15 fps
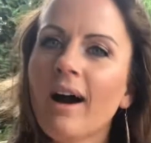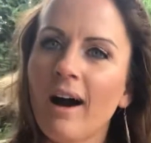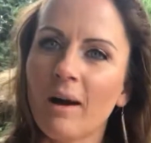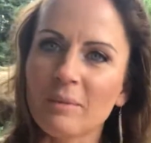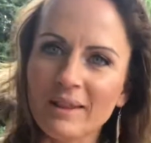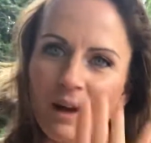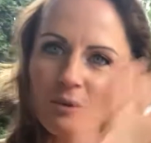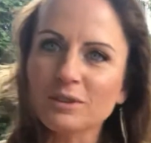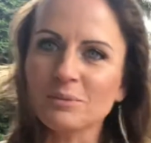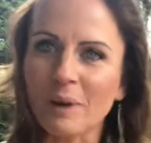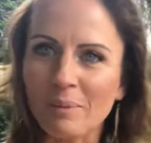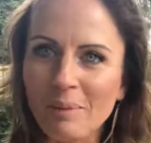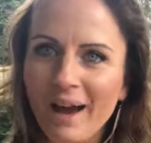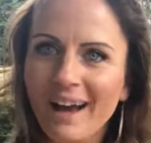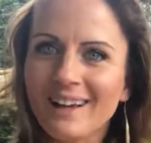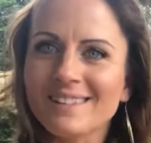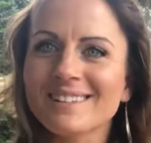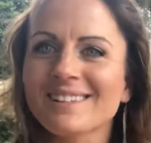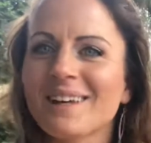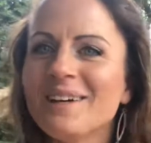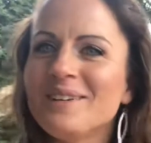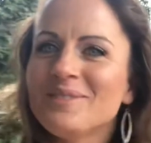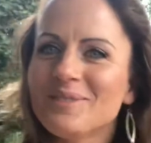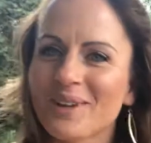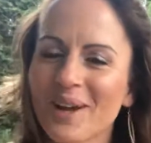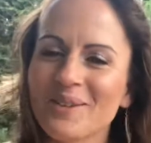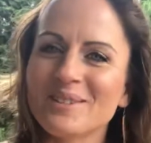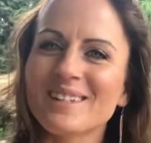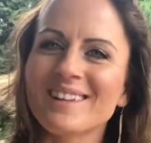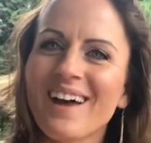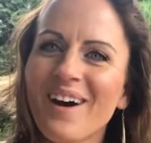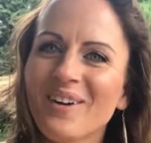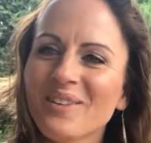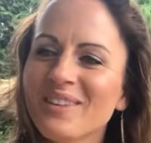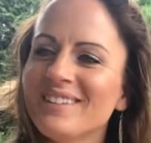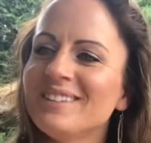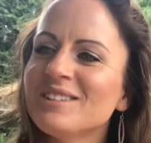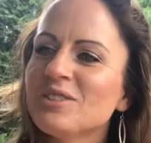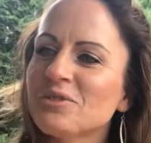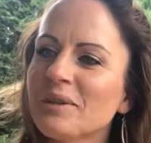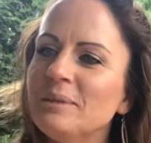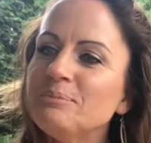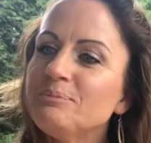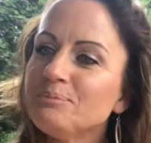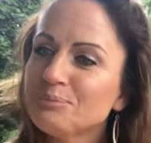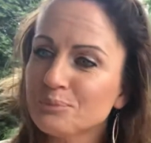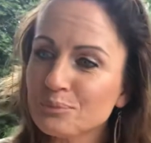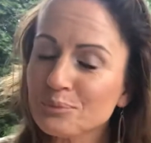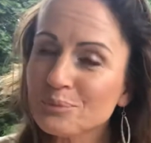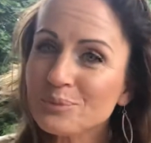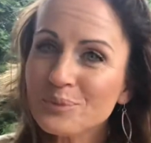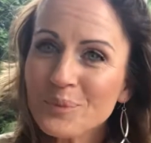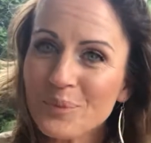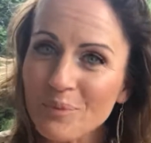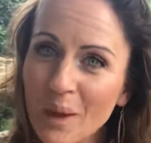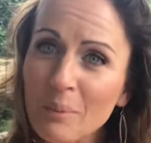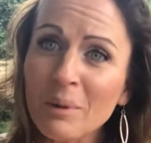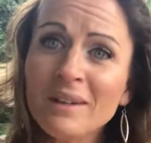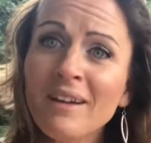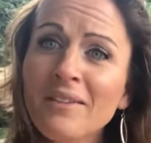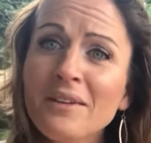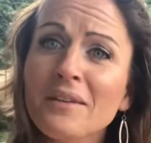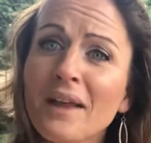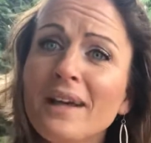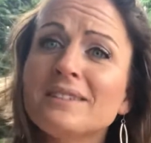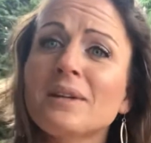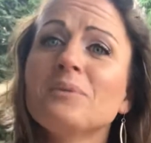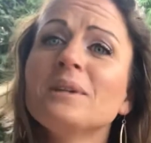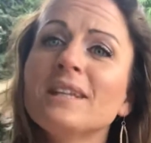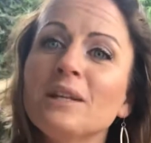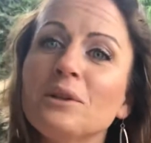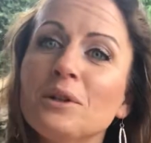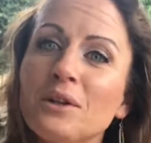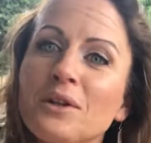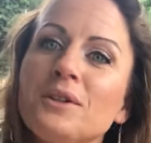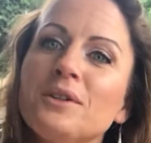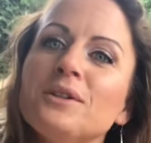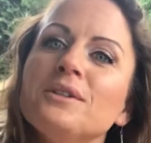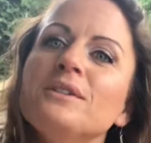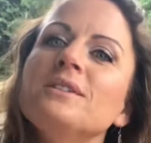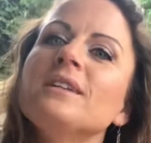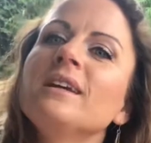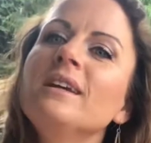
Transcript: and that was in my past life when I was in the health industry. But nonetheless, I really learned